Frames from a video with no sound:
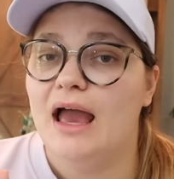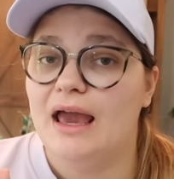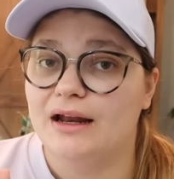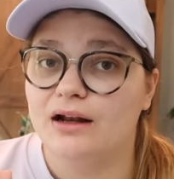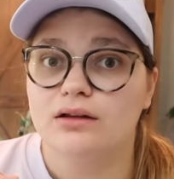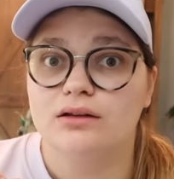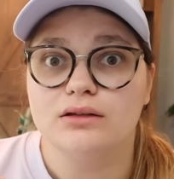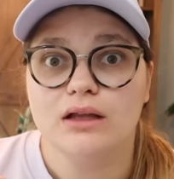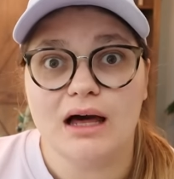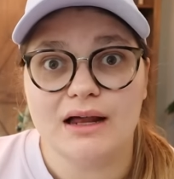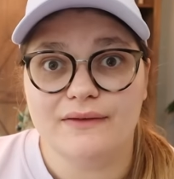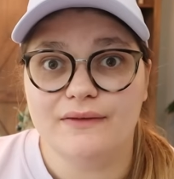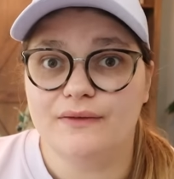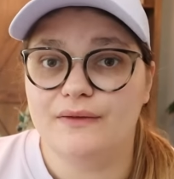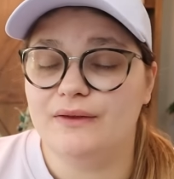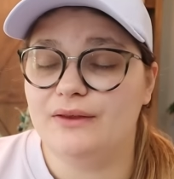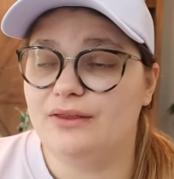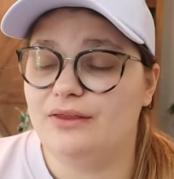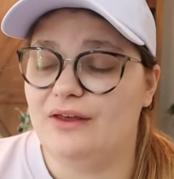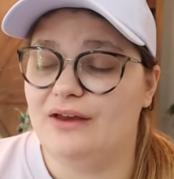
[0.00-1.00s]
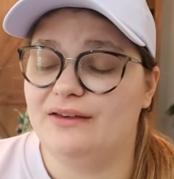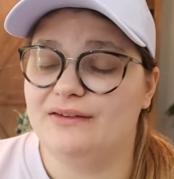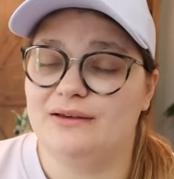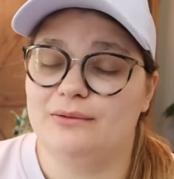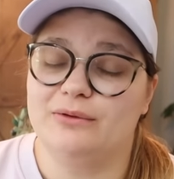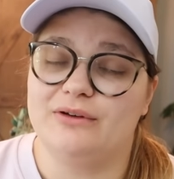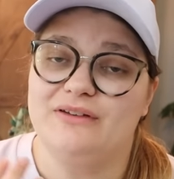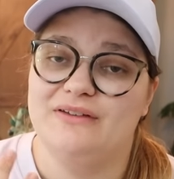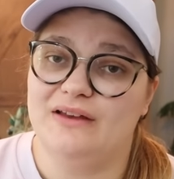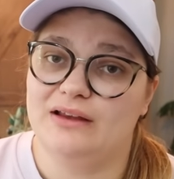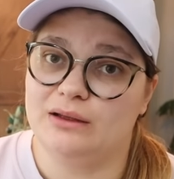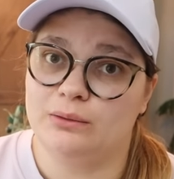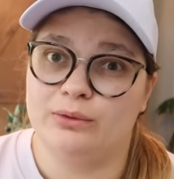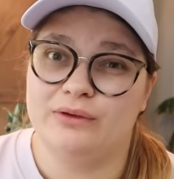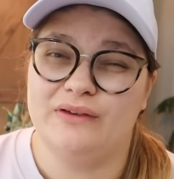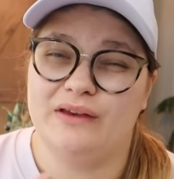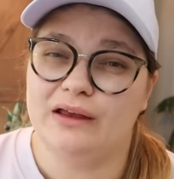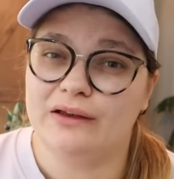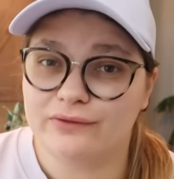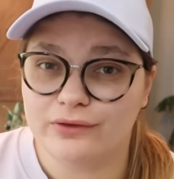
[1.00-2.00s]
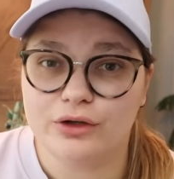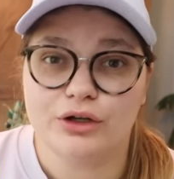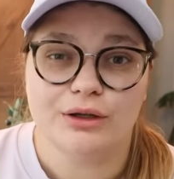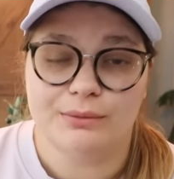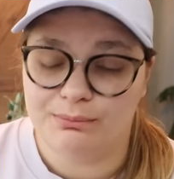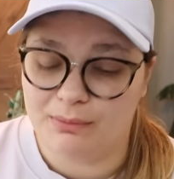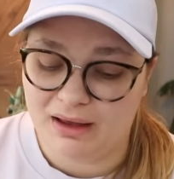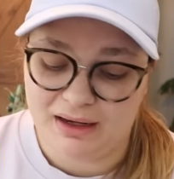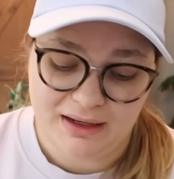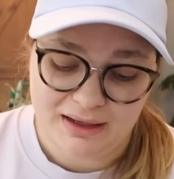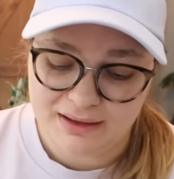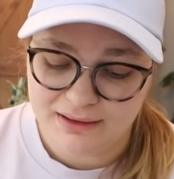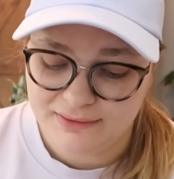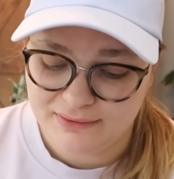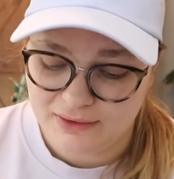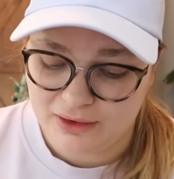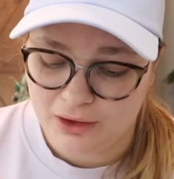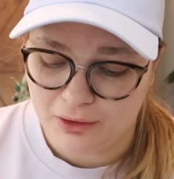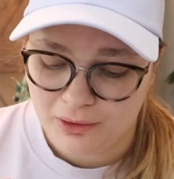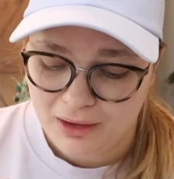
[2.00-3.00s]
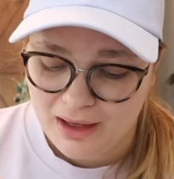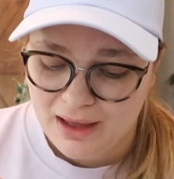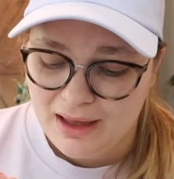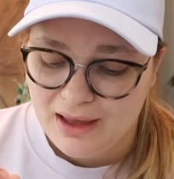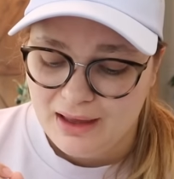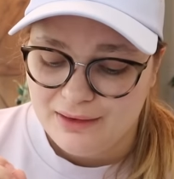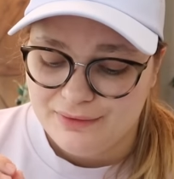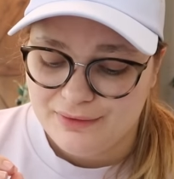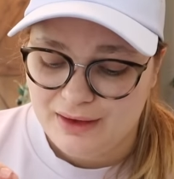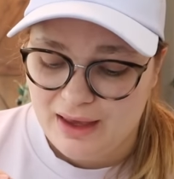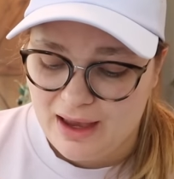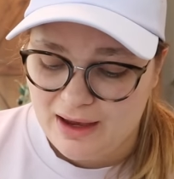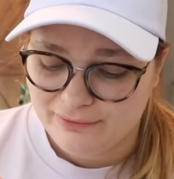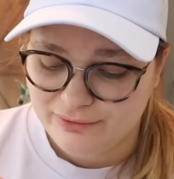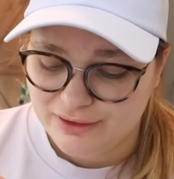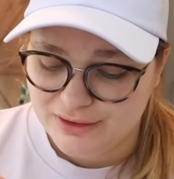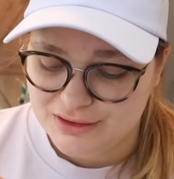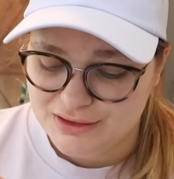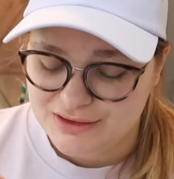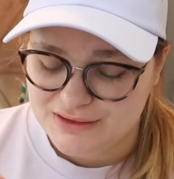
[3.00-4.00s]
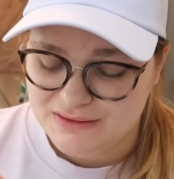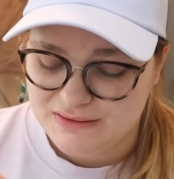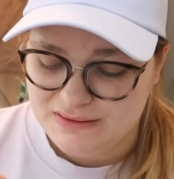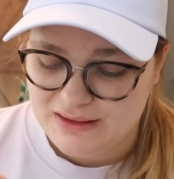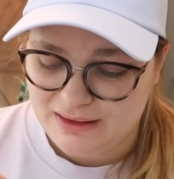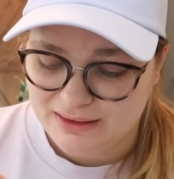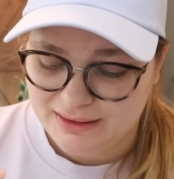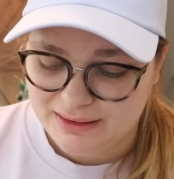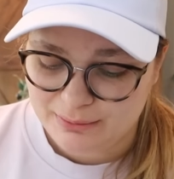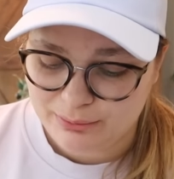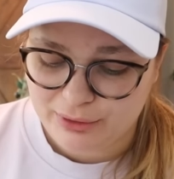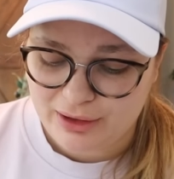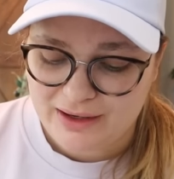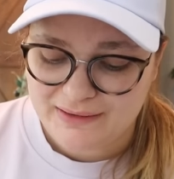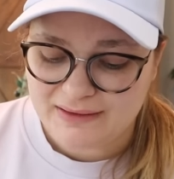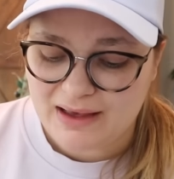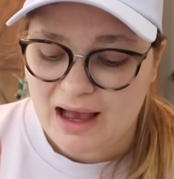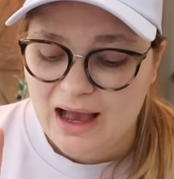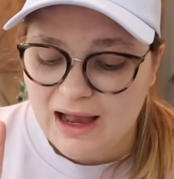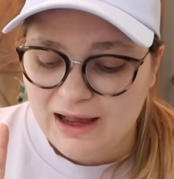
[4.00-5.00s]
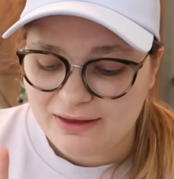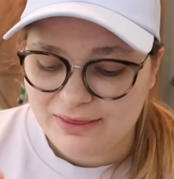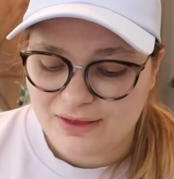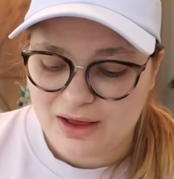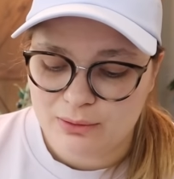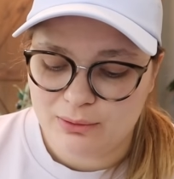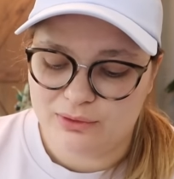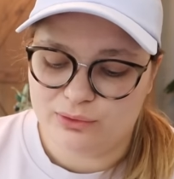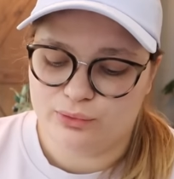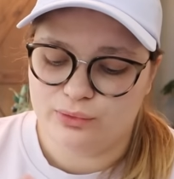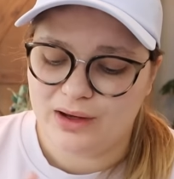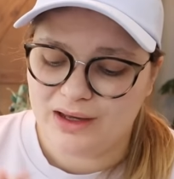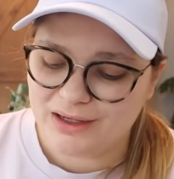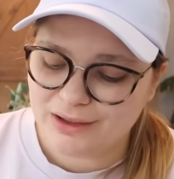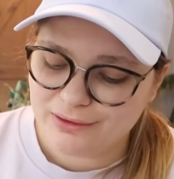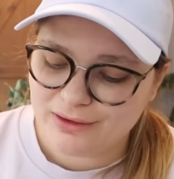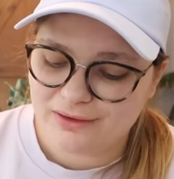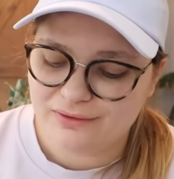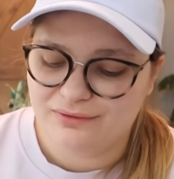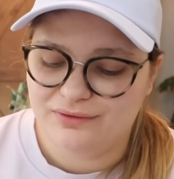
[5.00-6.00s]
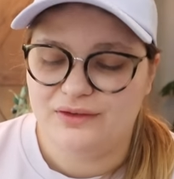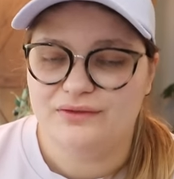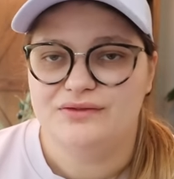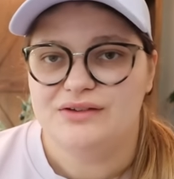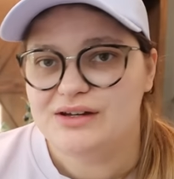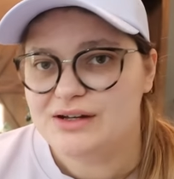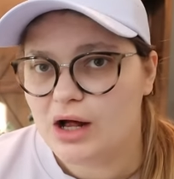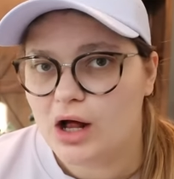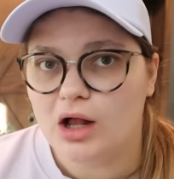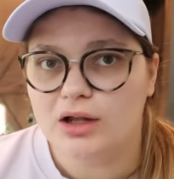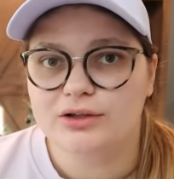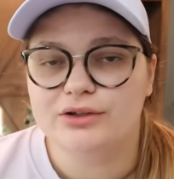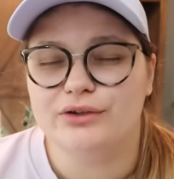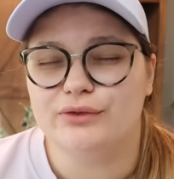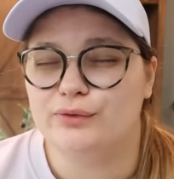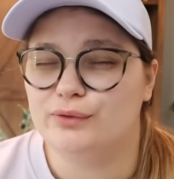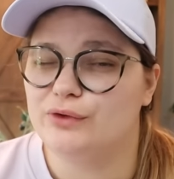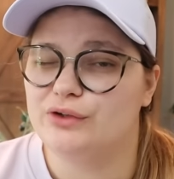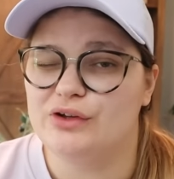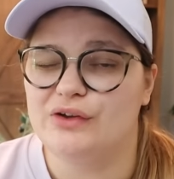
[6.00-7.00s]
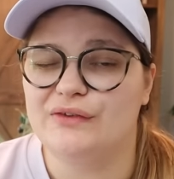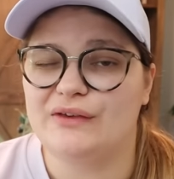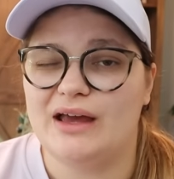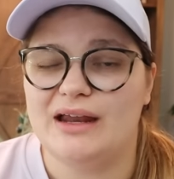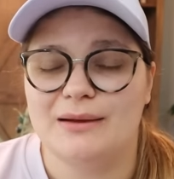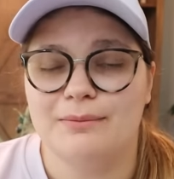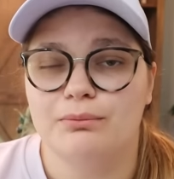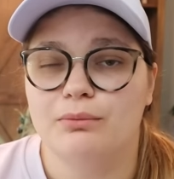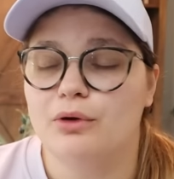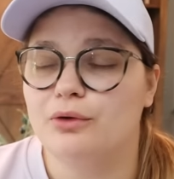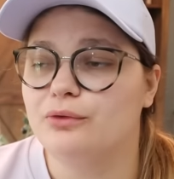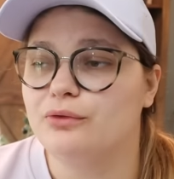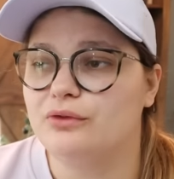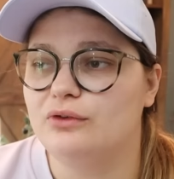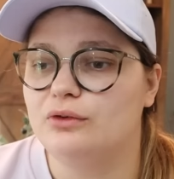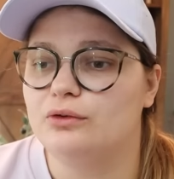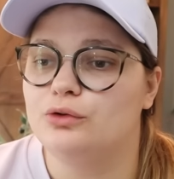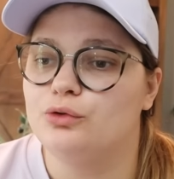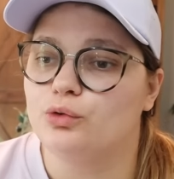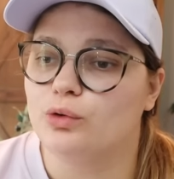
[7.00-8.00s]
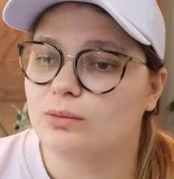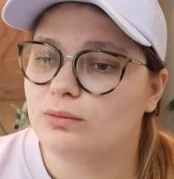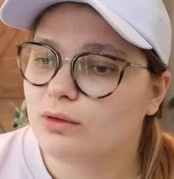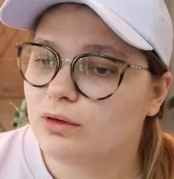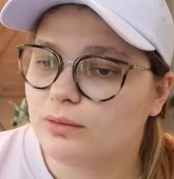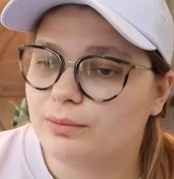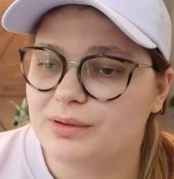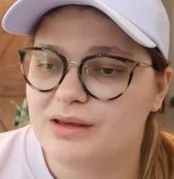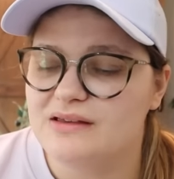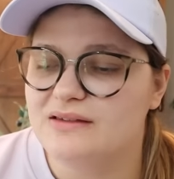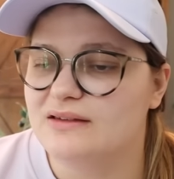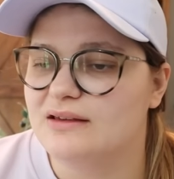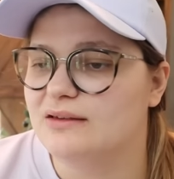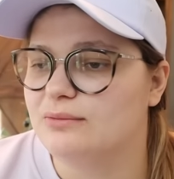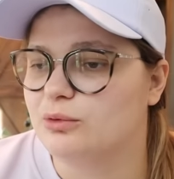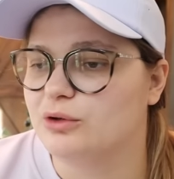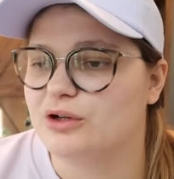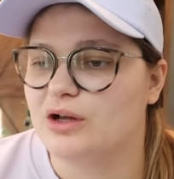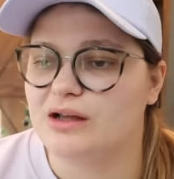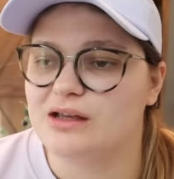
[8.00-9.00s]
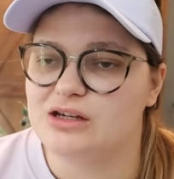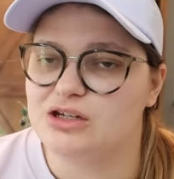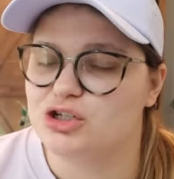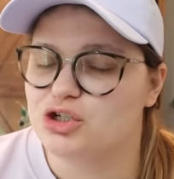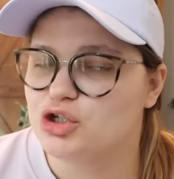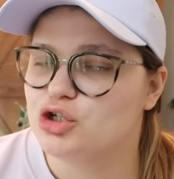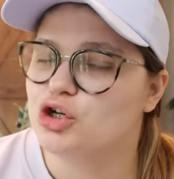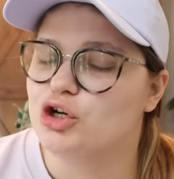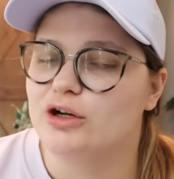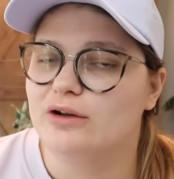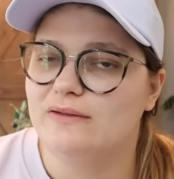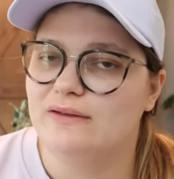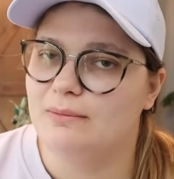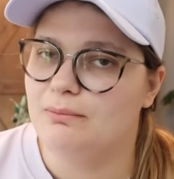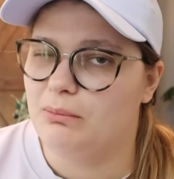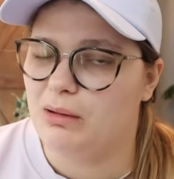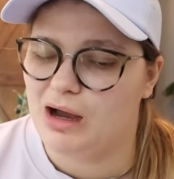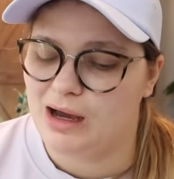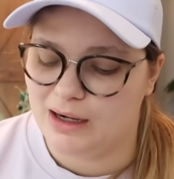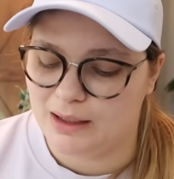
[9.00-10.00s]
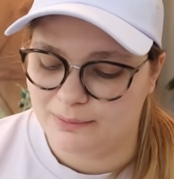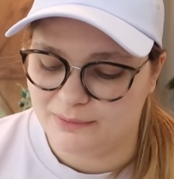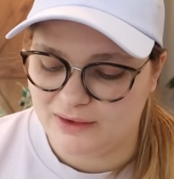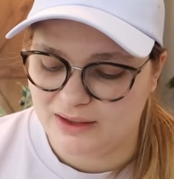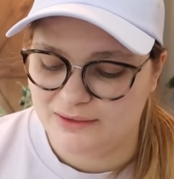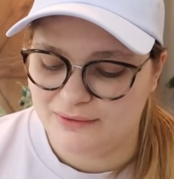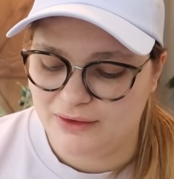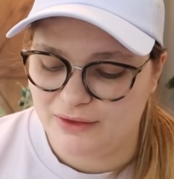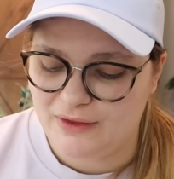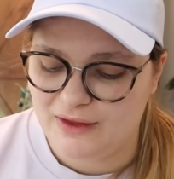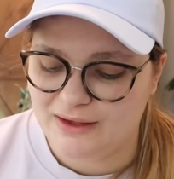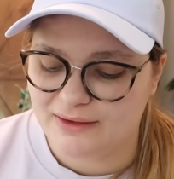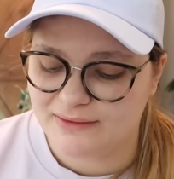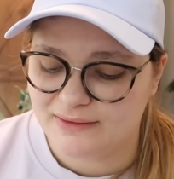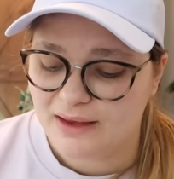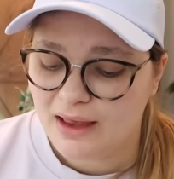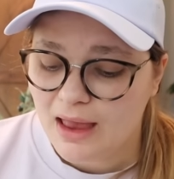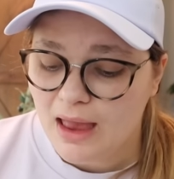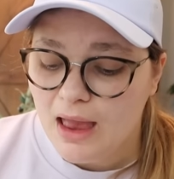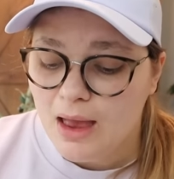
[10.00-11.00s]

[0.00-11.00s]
And a lot of the things that we're selling, we're selling for good money. So the average selling price I thought was right around $50 for just kind of most normal pieces. We're talking shirts and bottoms kind of things.